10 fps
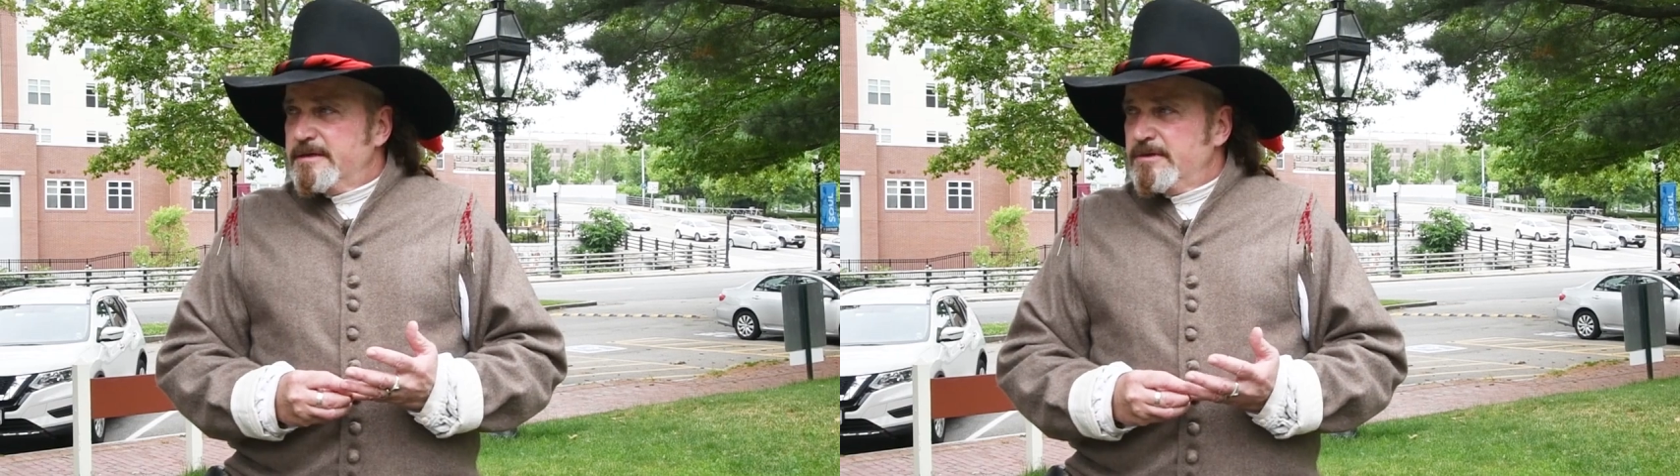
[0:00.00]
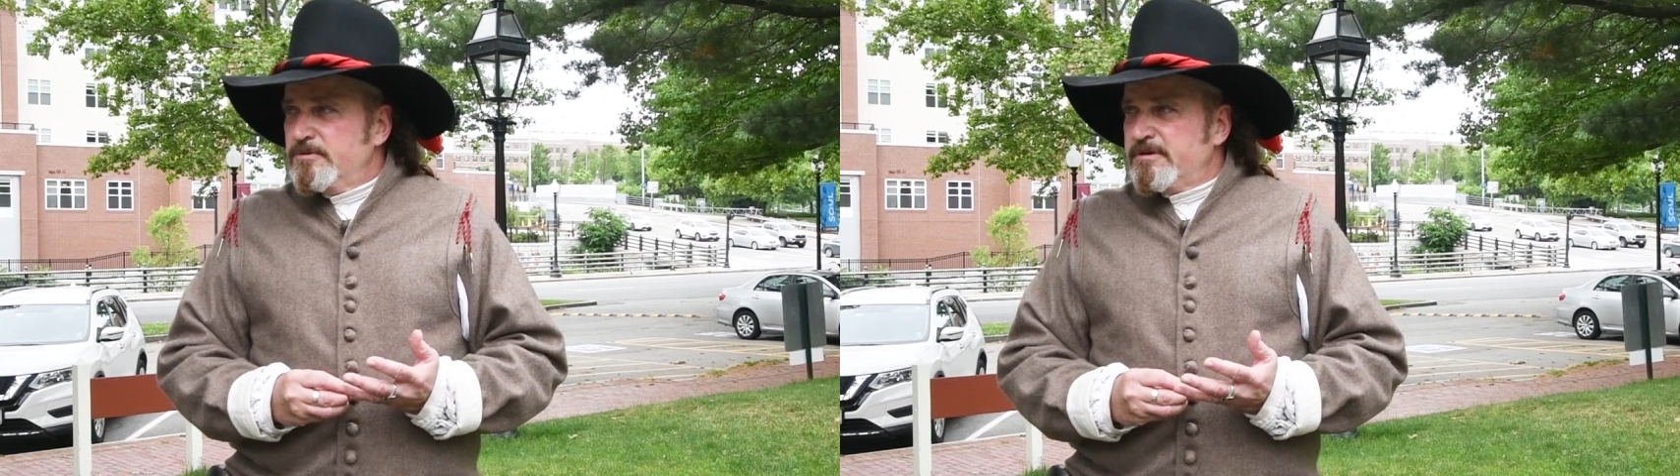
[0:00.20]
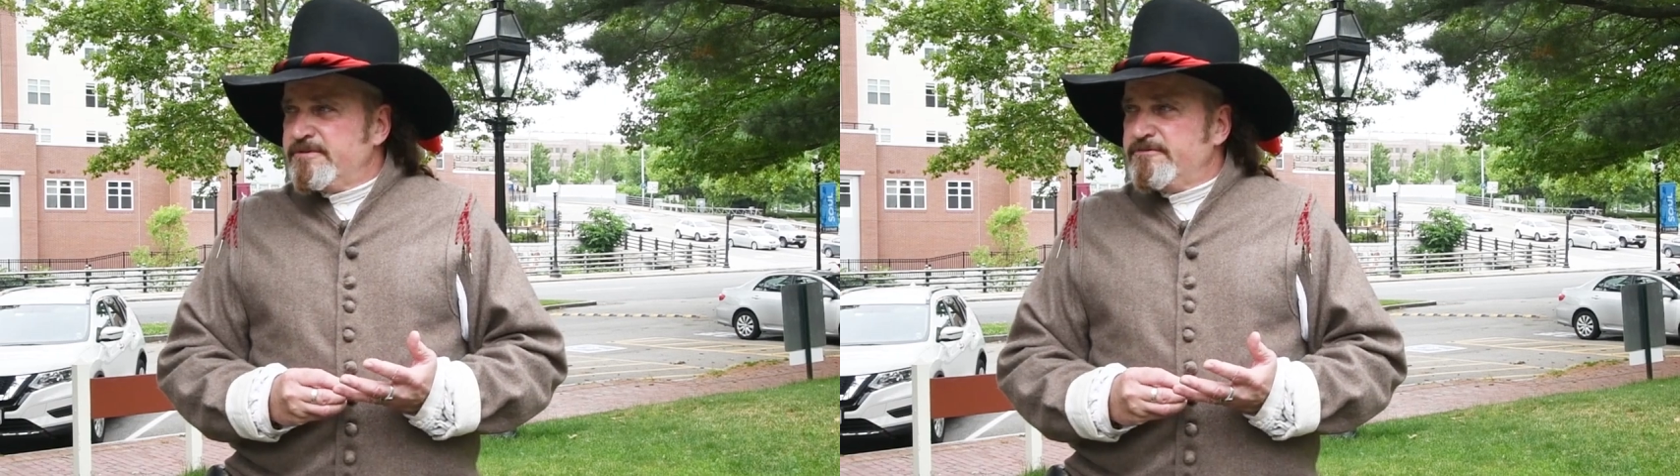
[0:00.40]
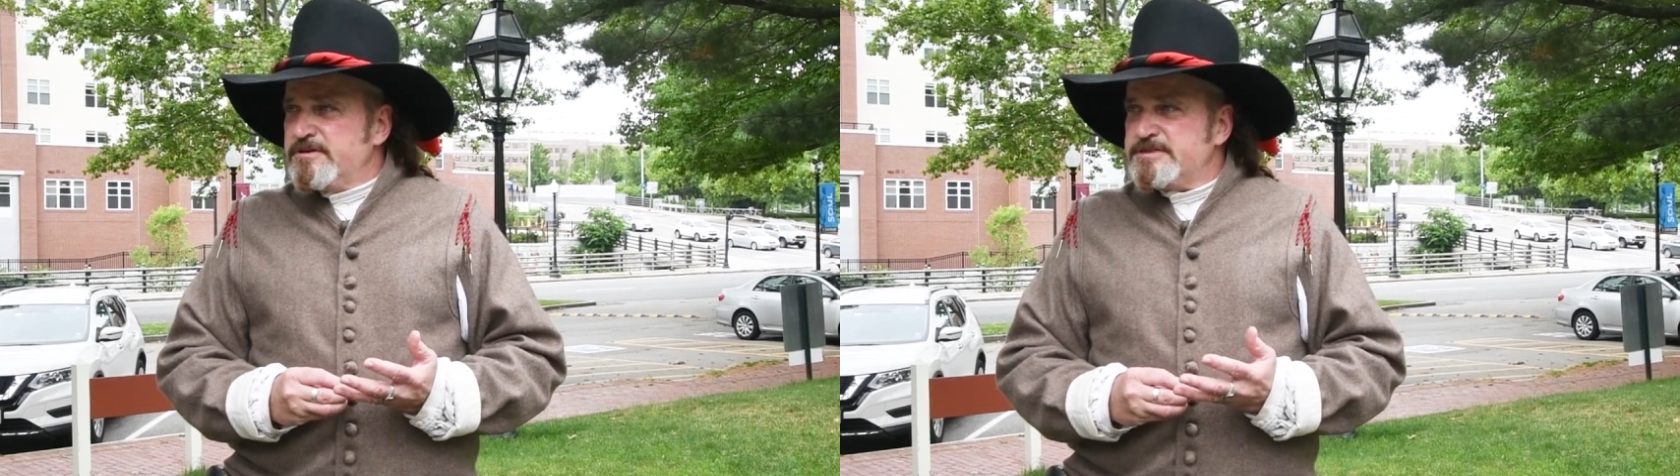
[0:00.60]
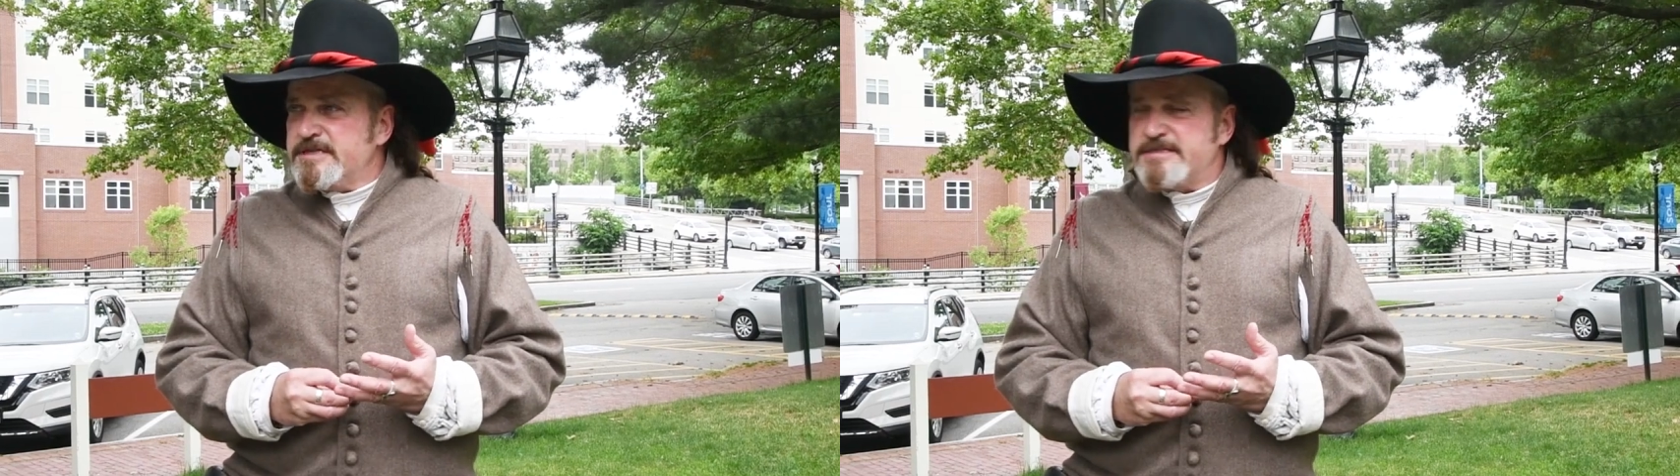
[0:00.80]
One of the
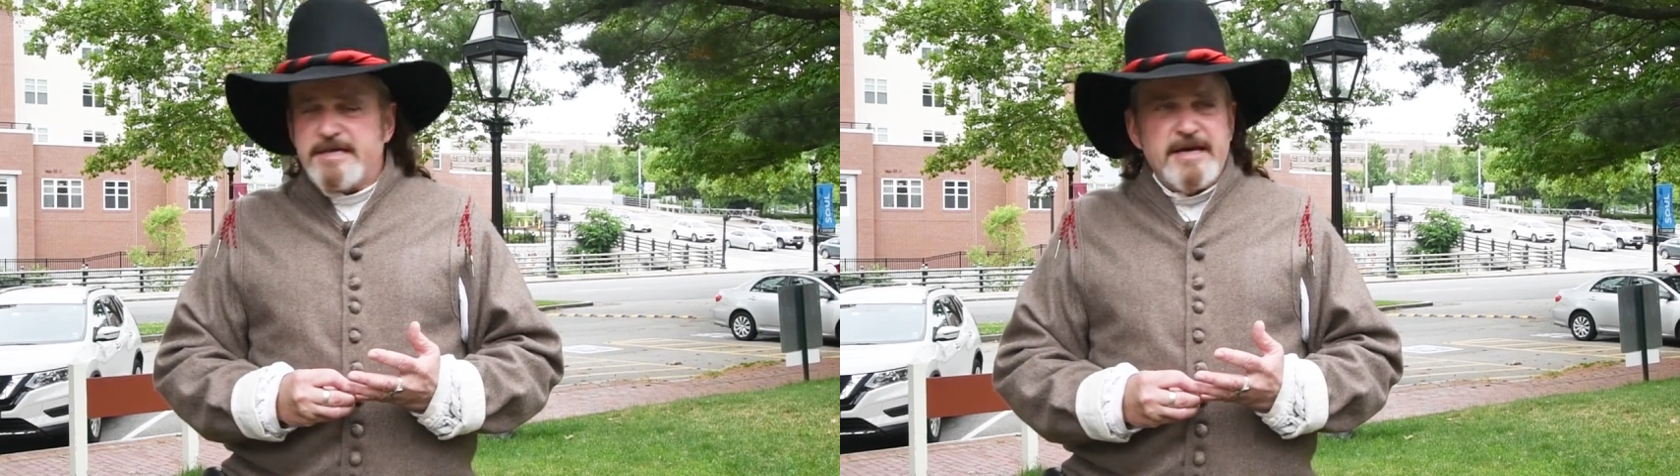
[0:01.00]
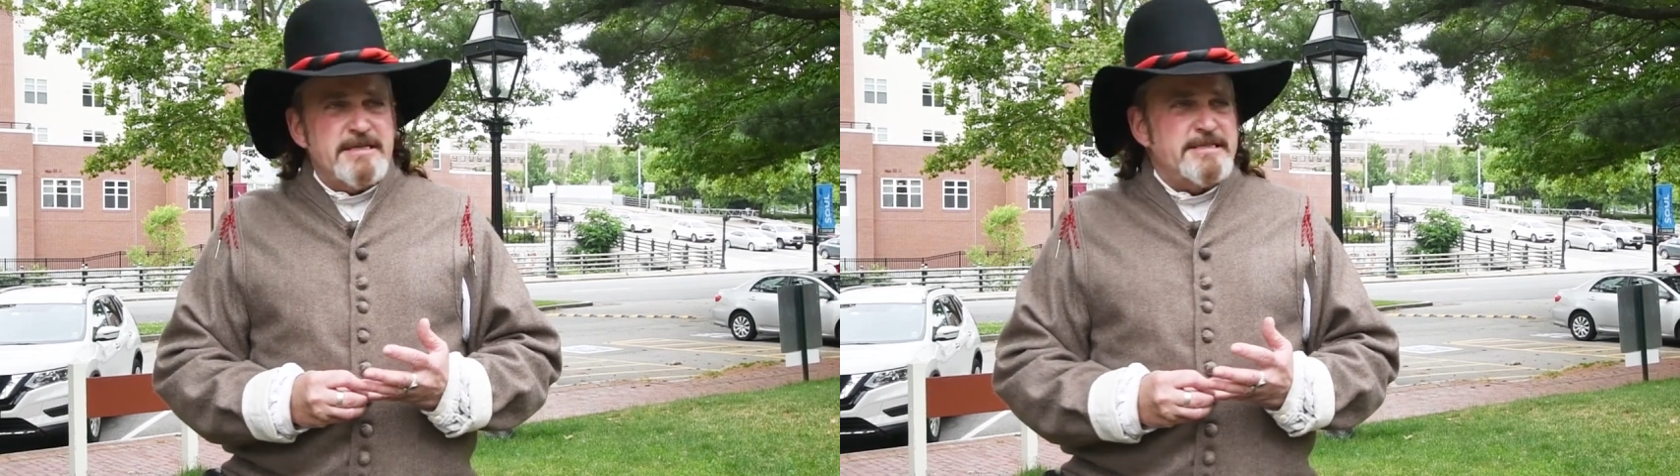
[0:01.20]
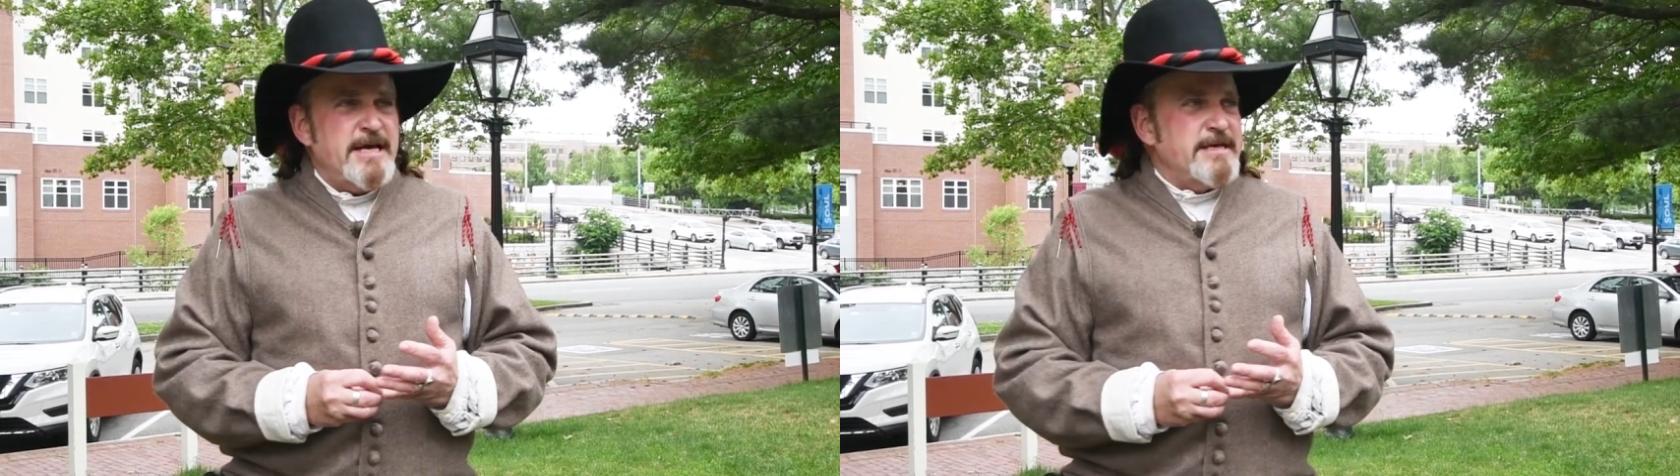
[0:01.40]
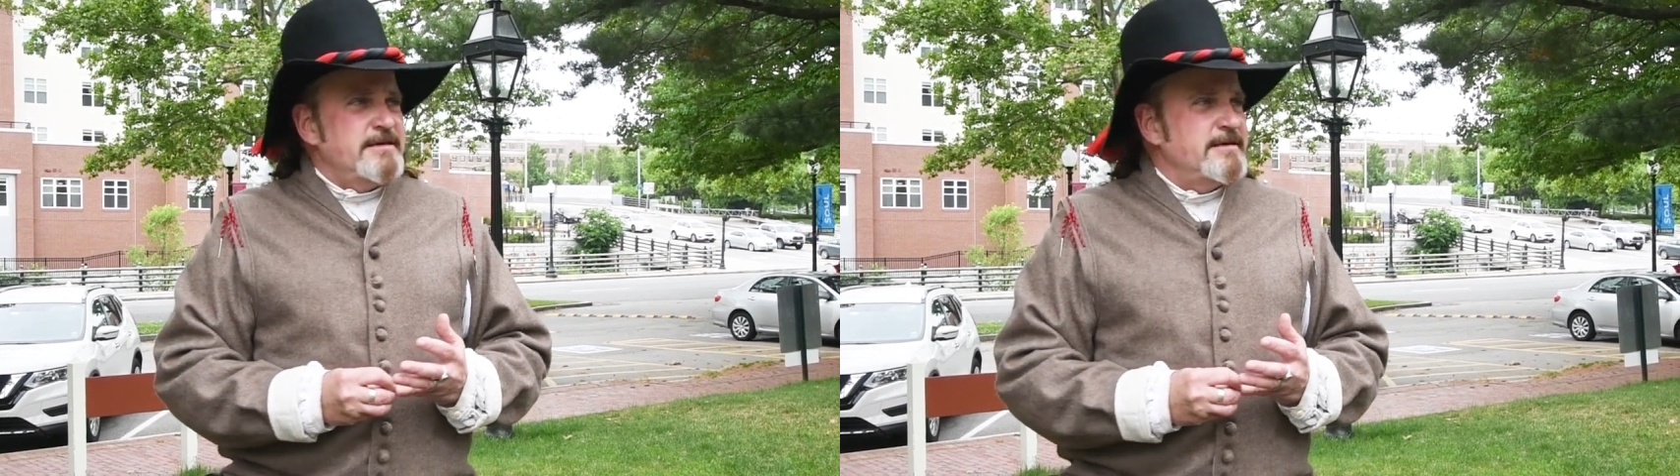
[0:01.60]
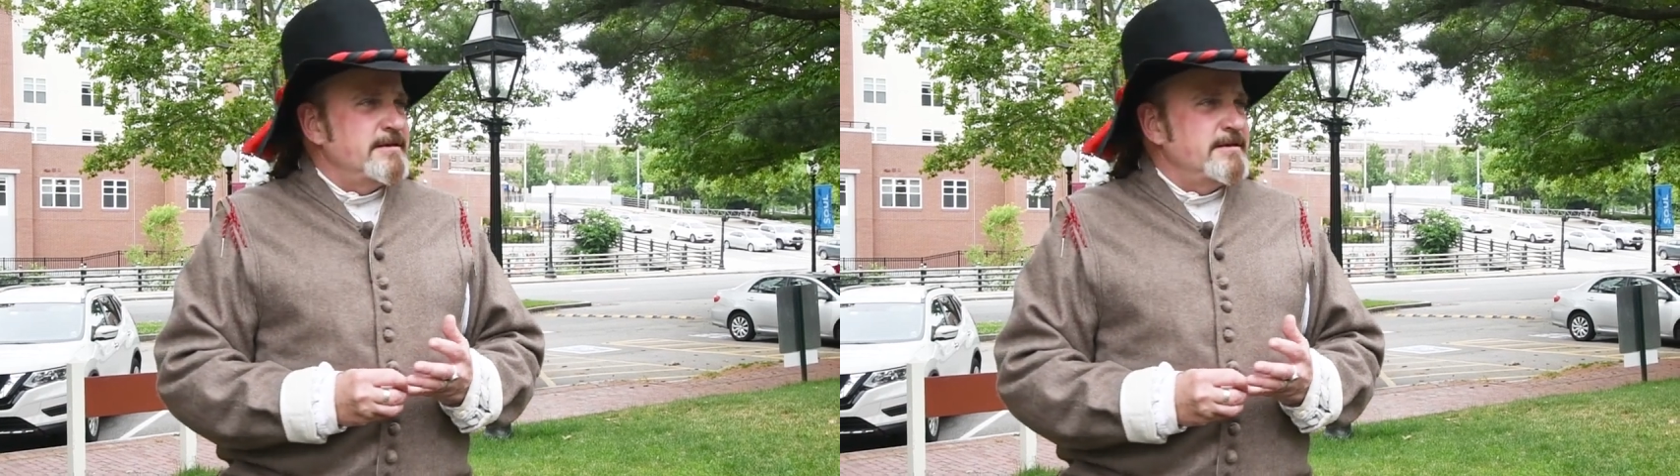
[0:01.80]
first things that I said